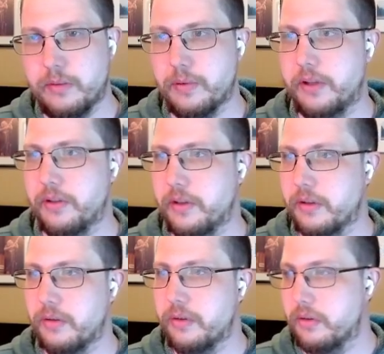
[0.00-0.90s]
pricing that
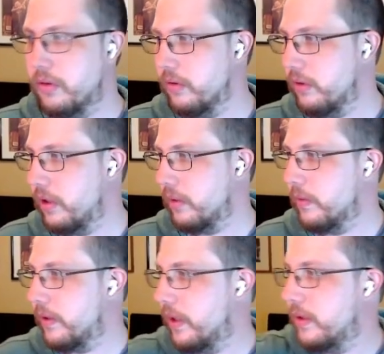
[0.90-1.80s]
goes along
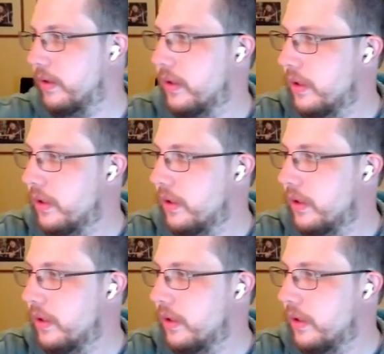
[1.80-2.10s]
with that.